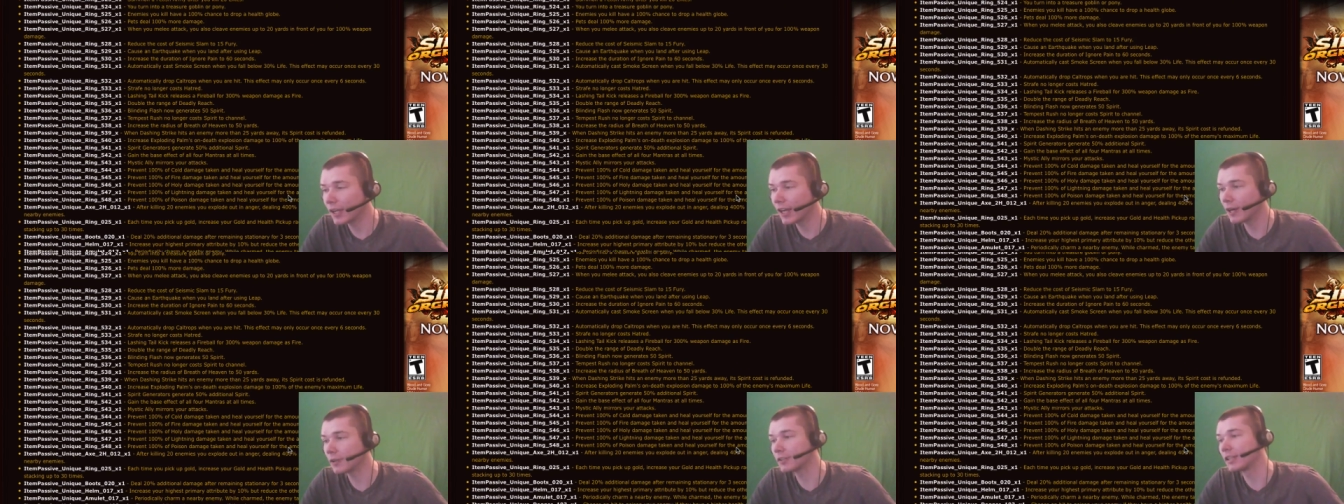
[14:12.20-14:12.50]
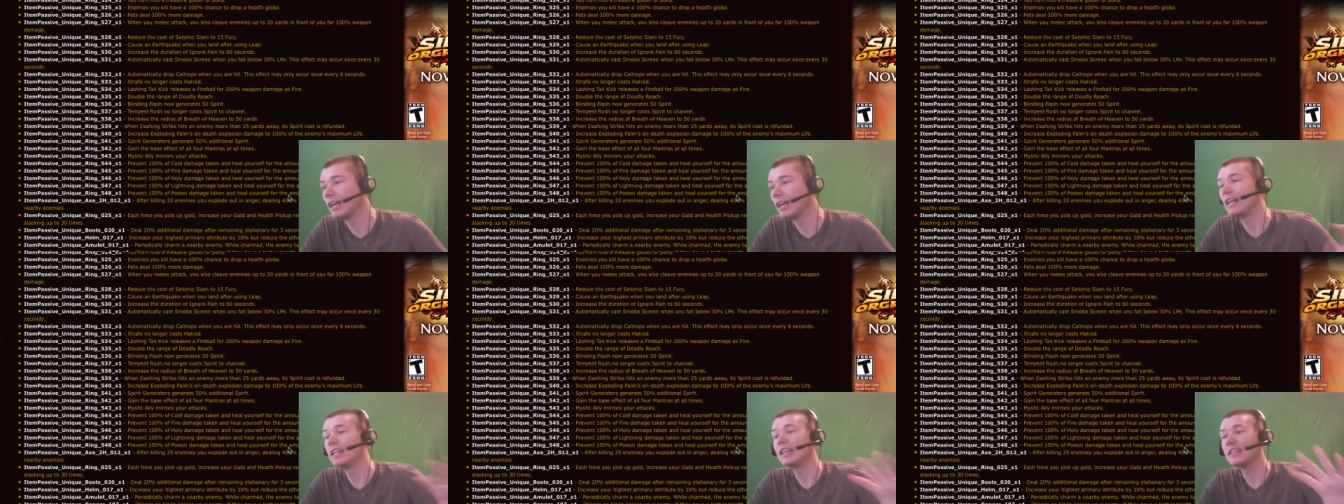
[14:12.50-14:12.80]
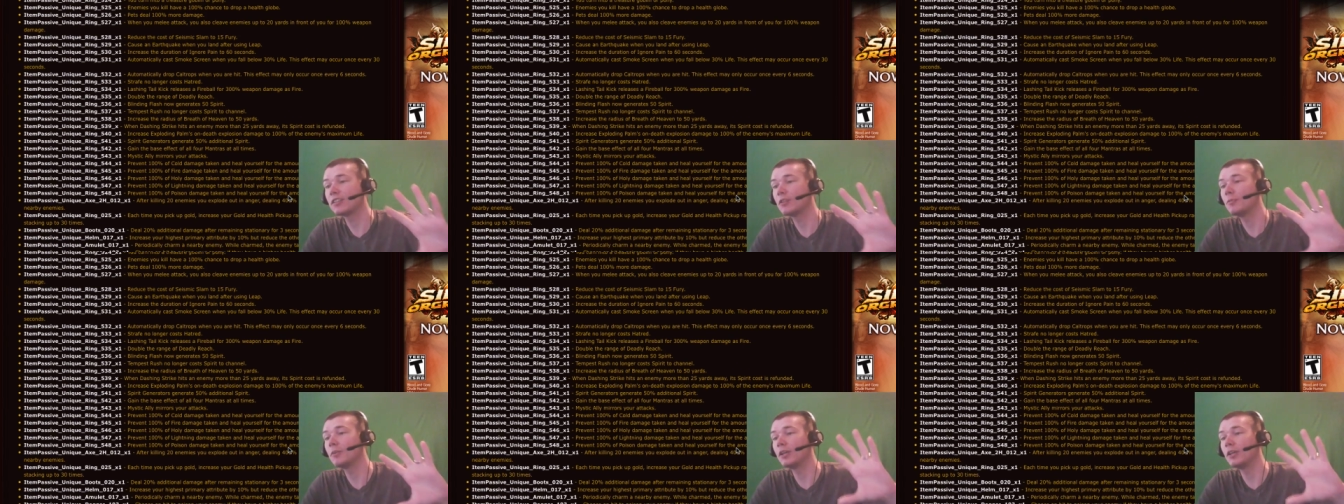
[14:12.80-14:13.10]
out.
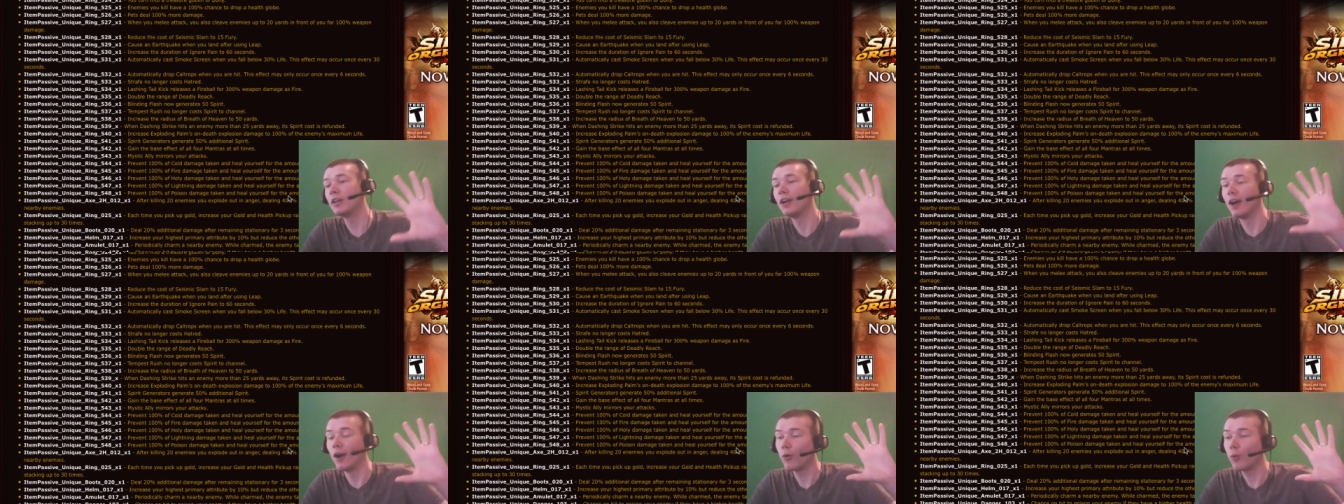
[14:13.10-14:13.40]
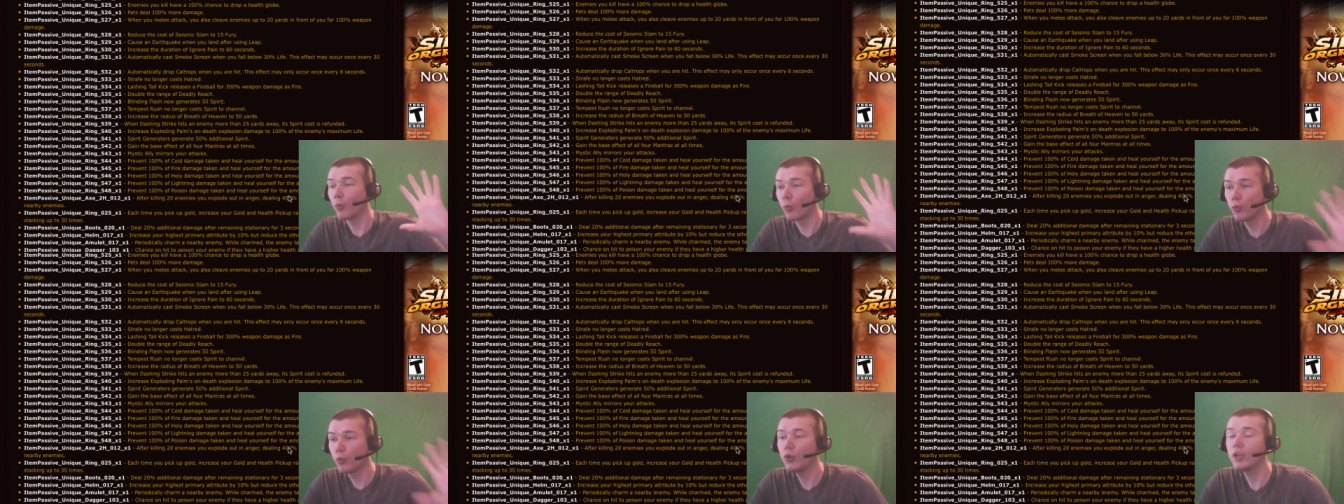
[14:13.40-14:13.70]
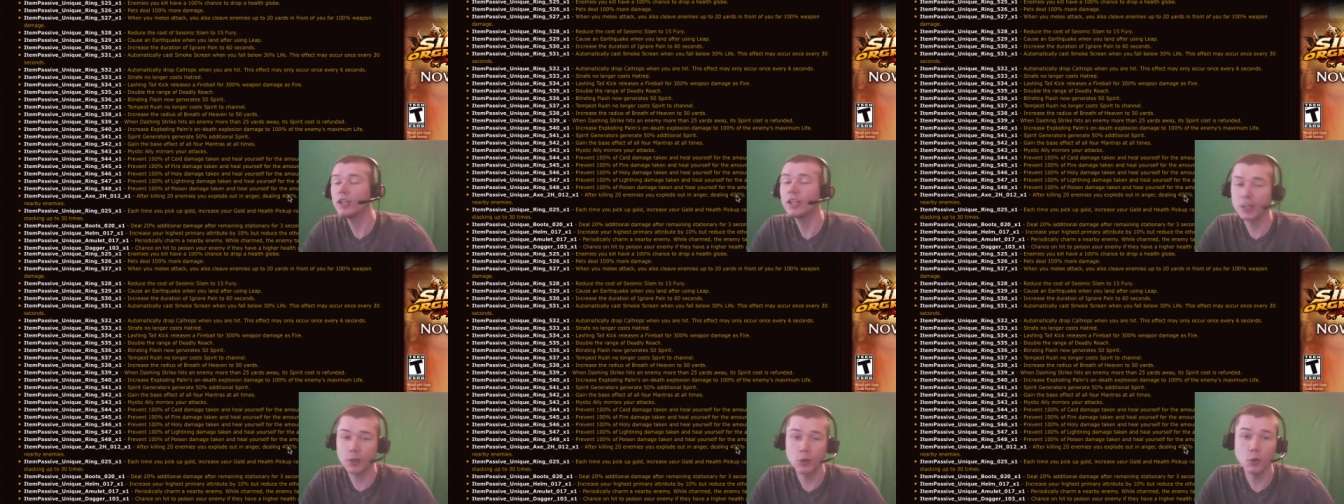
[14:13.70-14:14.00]
This could be
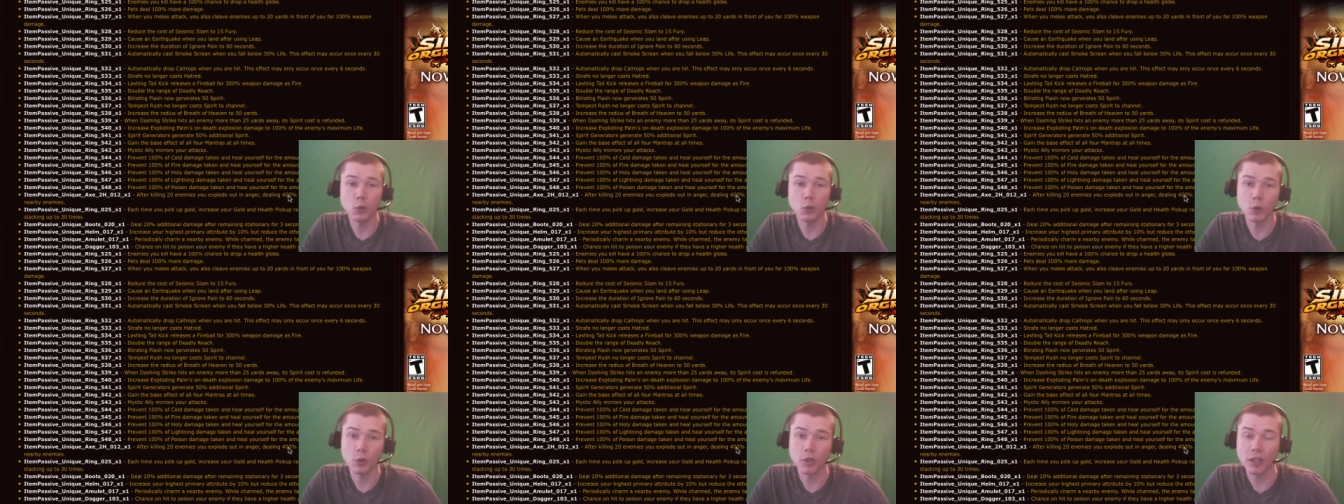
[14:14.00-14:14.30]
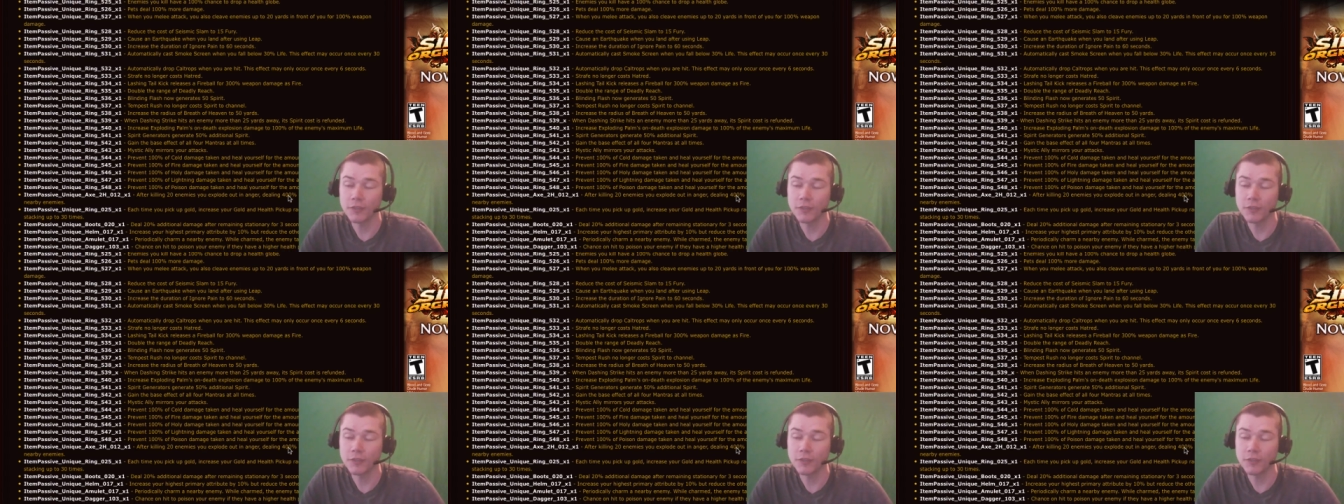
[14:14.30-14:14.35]
really cool.